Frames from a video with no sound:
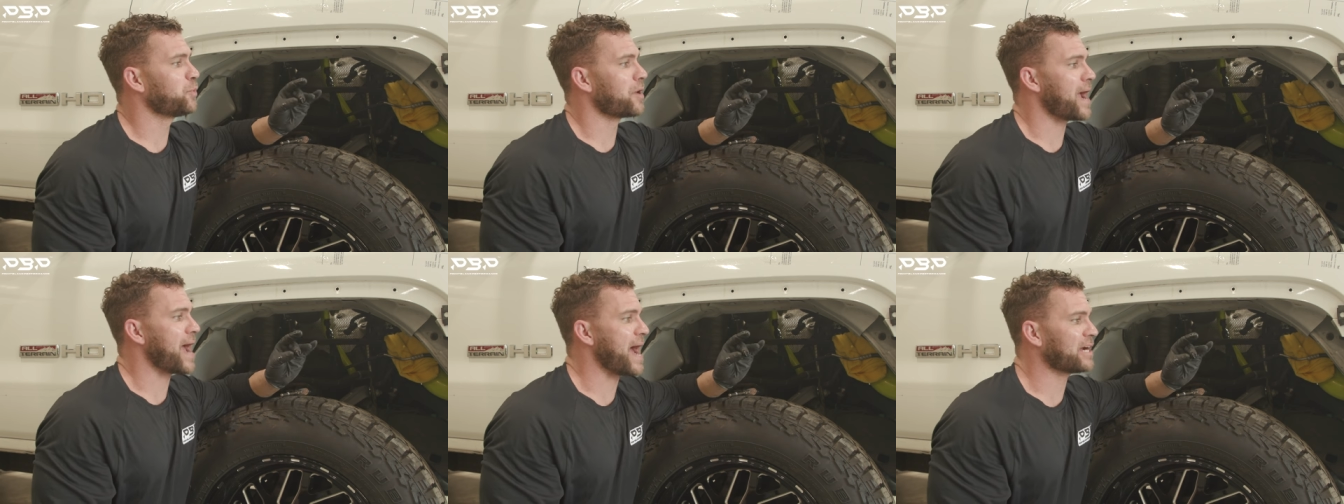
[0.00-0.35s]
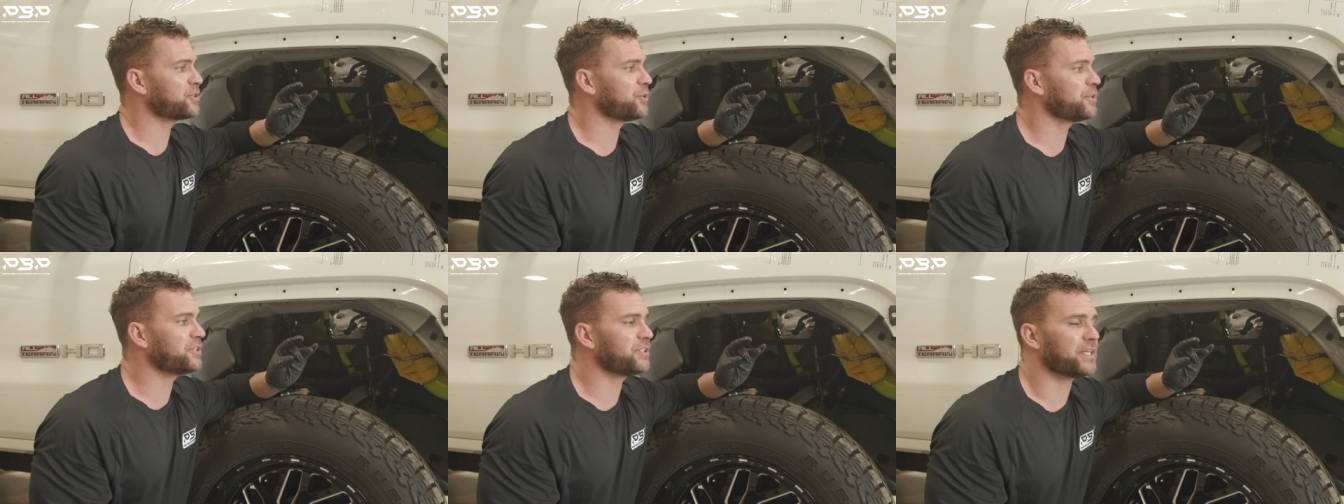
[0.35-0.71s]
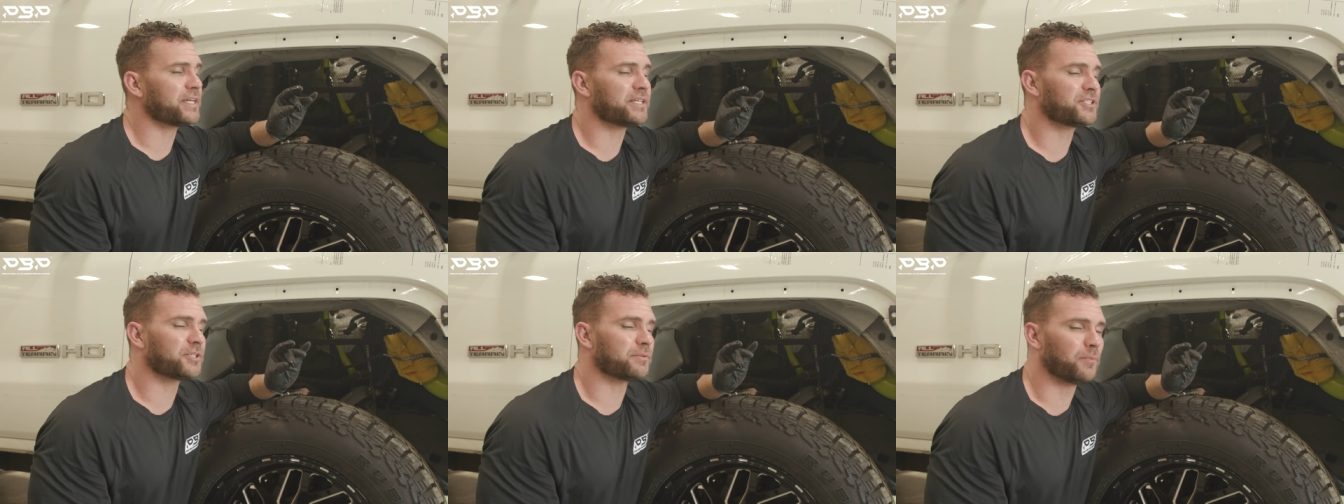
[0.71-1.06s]
we're actually
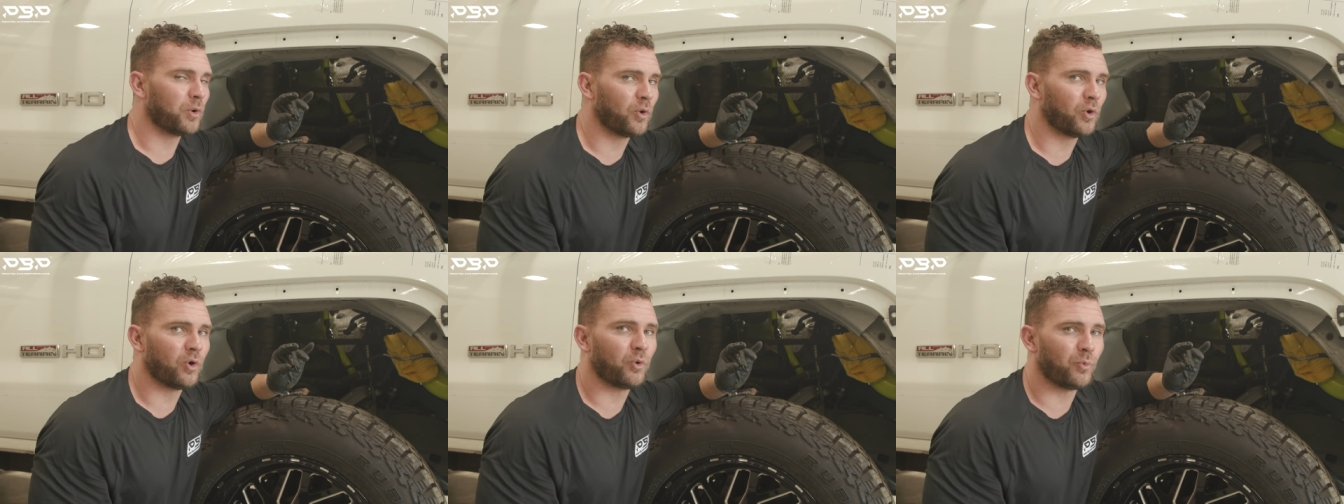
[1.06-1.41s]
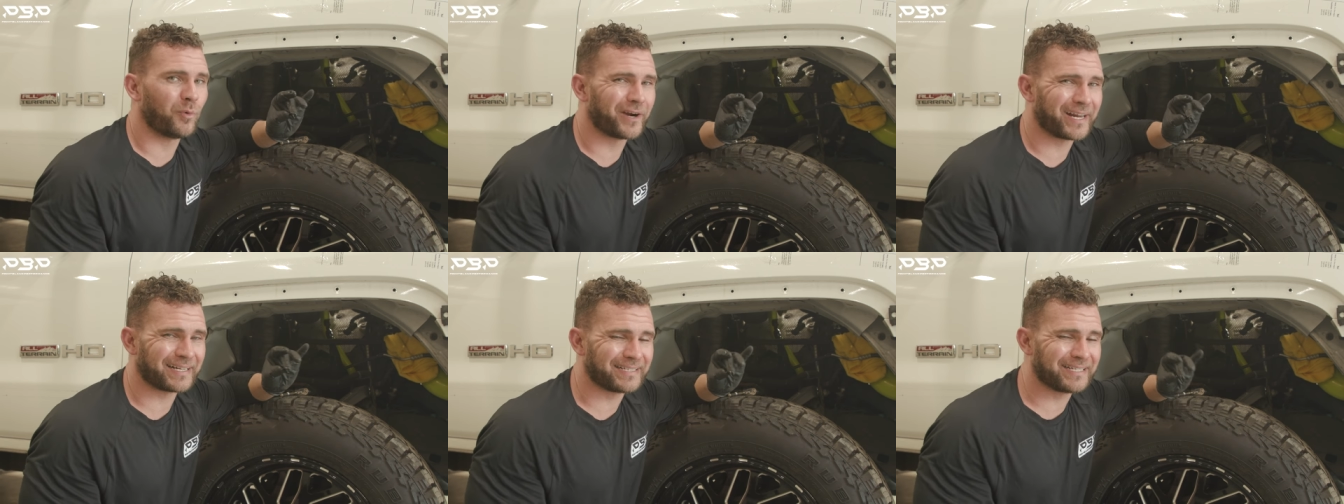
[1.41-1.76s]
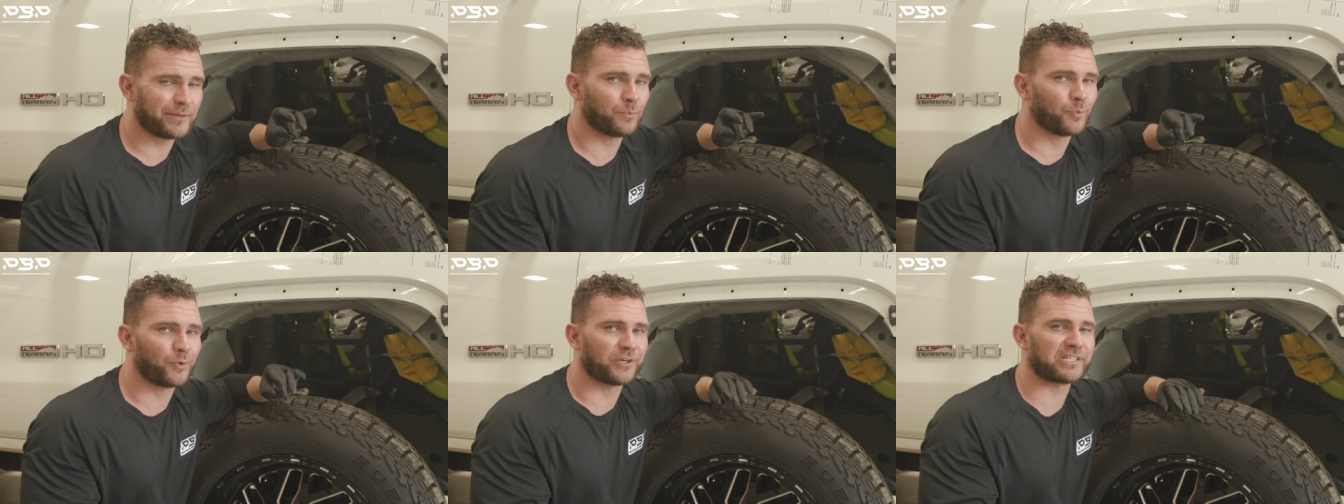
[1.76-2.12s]
seeing some oil, what I
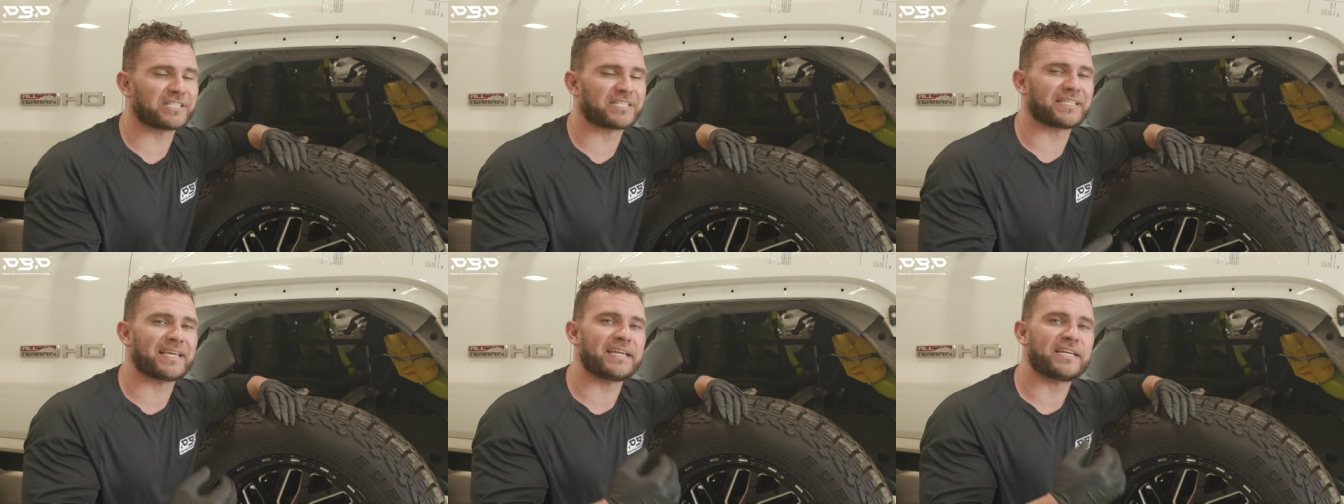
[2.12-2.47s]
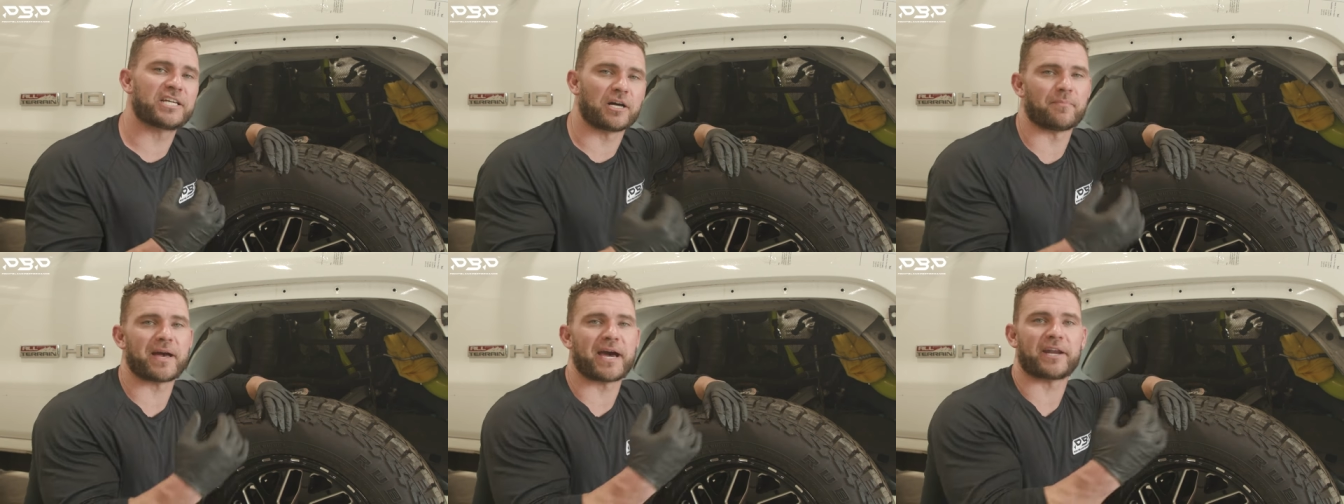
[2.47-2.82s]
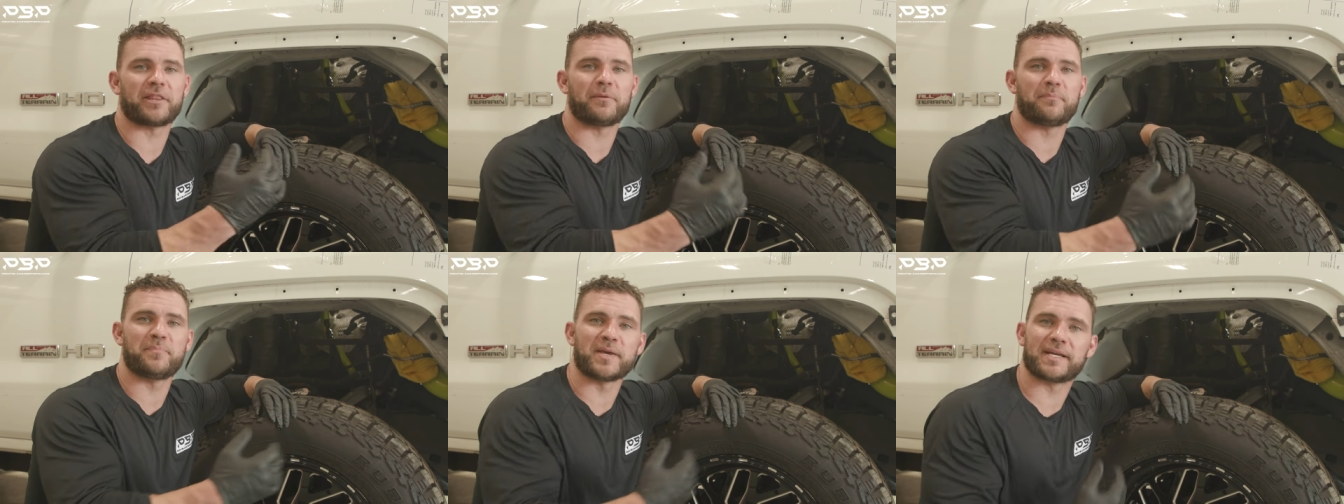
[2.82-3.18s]
didn't want to see come out
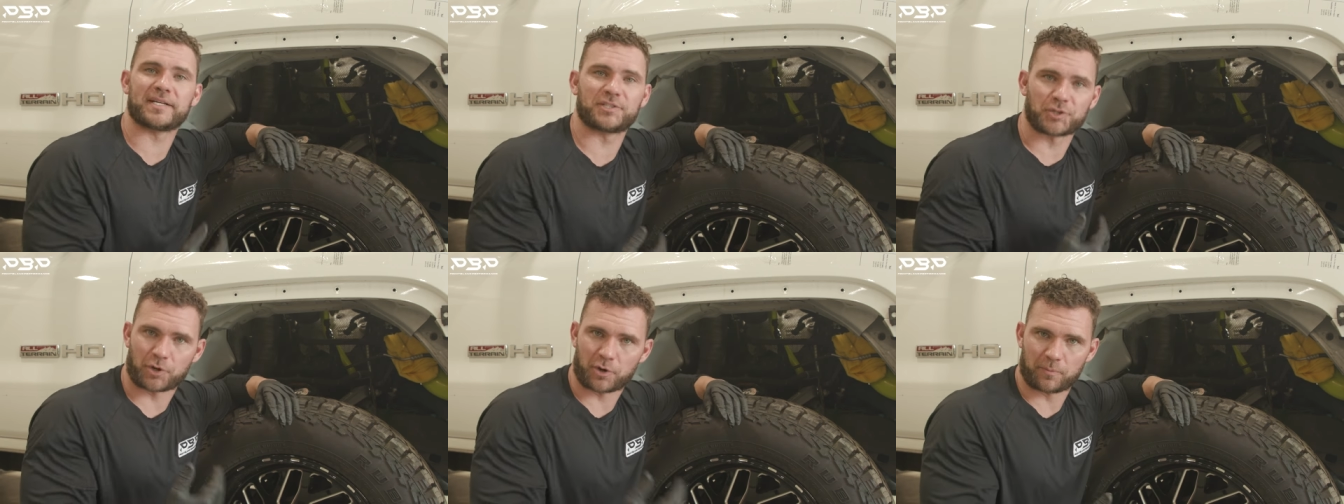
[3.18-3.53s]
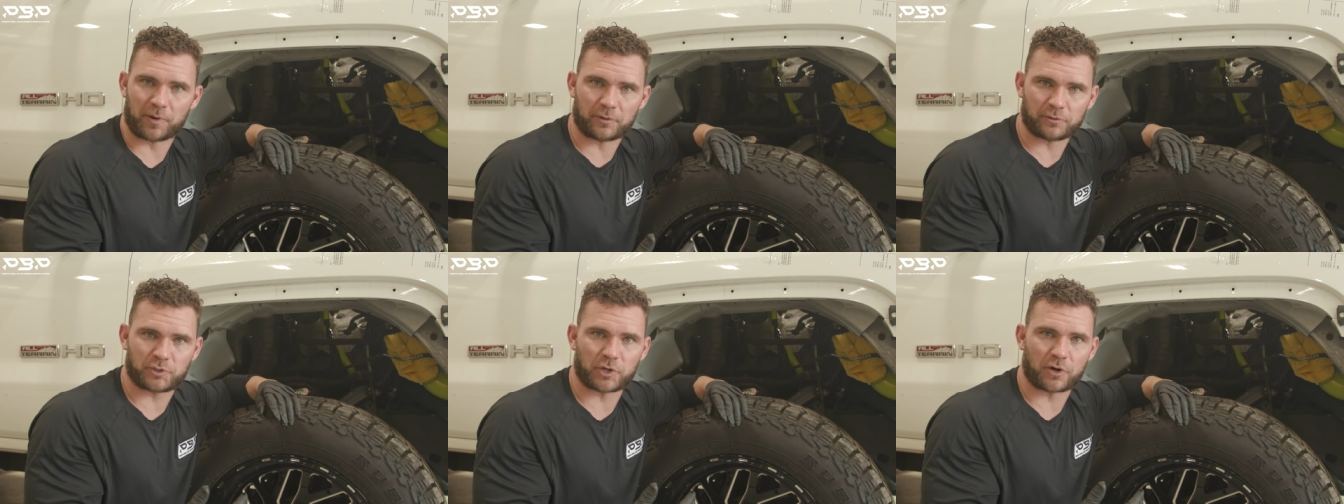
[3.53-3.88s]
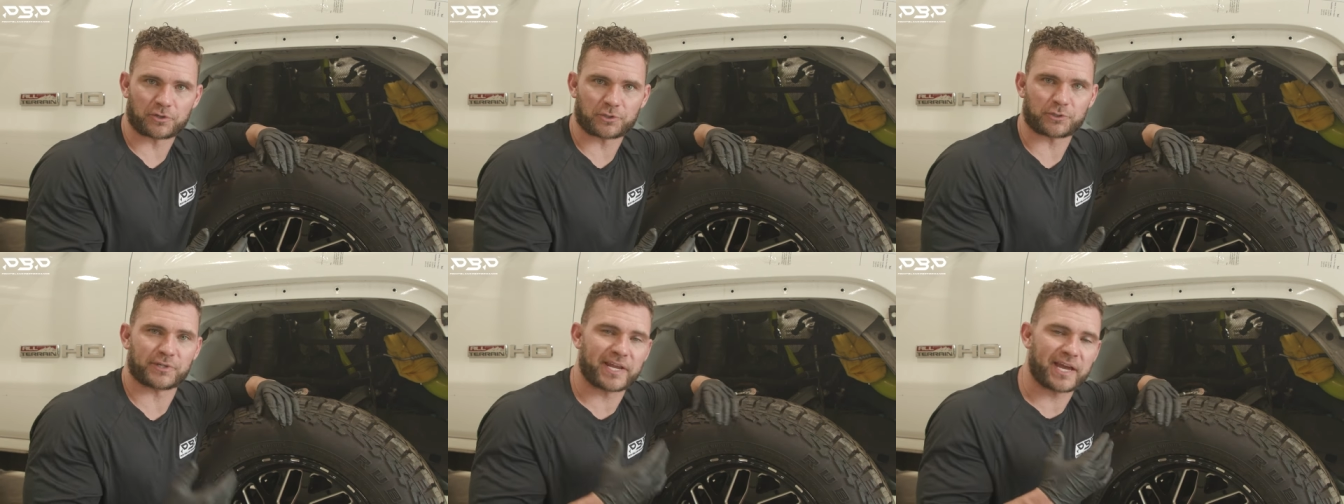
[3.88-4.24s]
of the big turbocharger.